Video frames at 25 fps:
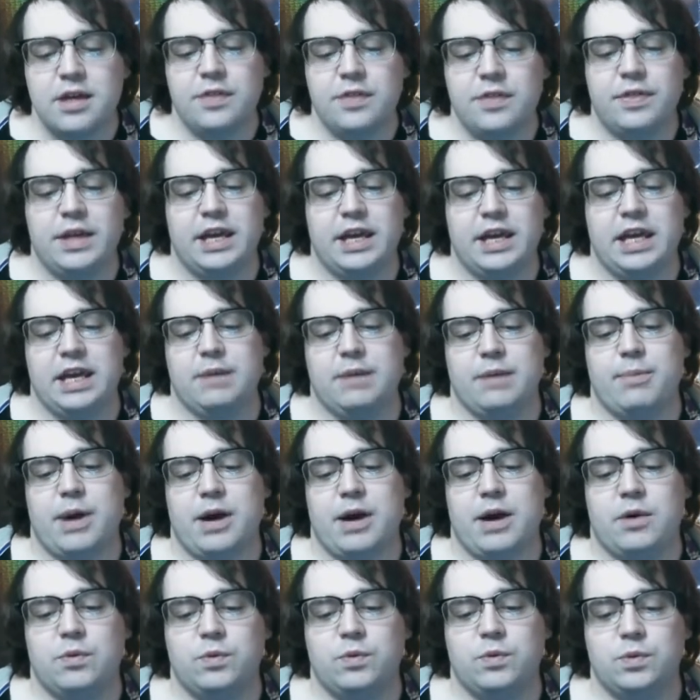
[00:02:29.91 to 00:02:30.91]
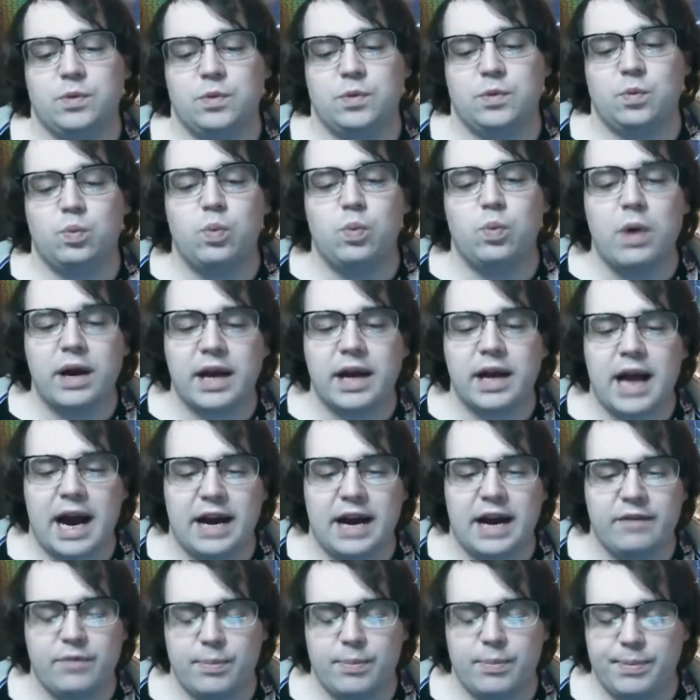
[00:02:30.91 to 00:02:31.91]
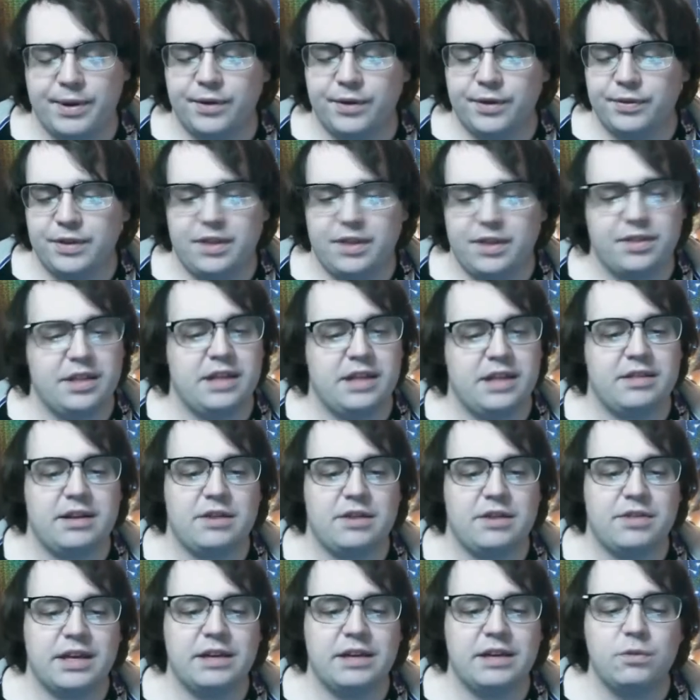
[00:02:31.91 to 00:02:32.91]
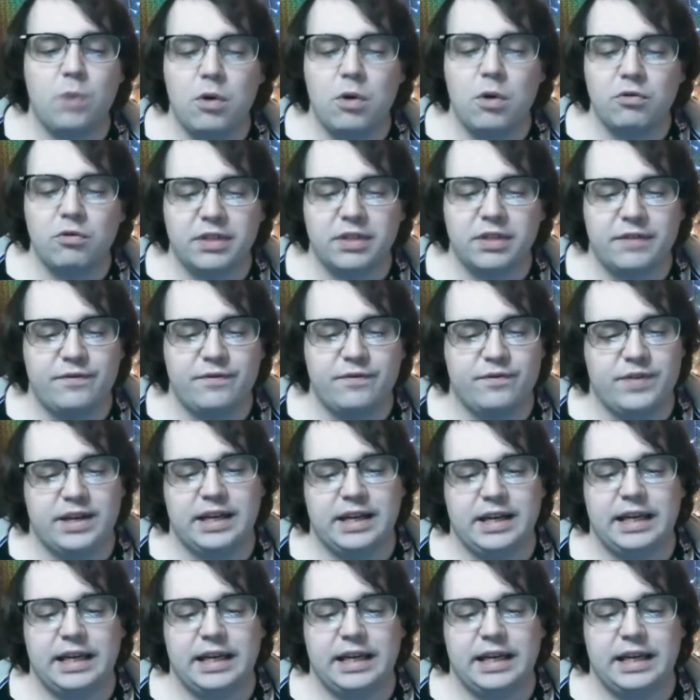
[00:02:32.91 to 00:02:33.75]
thinking about what kind of a build this is. And I was like, it won't really fit